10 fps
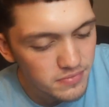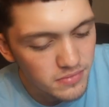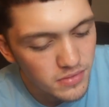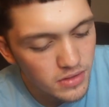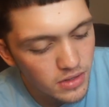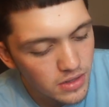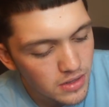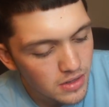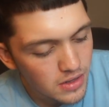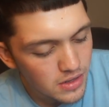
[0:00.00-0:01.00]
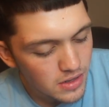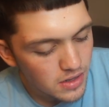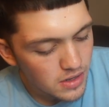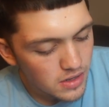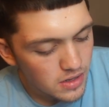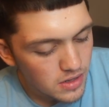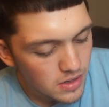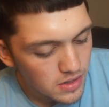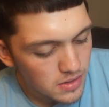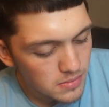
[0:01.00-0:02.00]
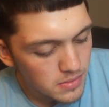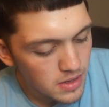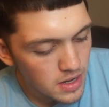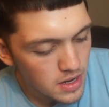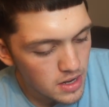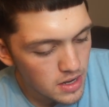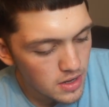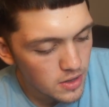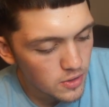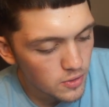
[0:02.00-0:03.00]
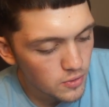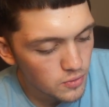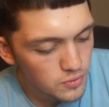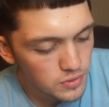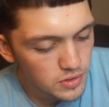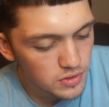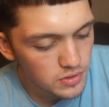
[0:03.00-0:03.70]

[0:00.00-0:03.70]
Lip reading: [no speech]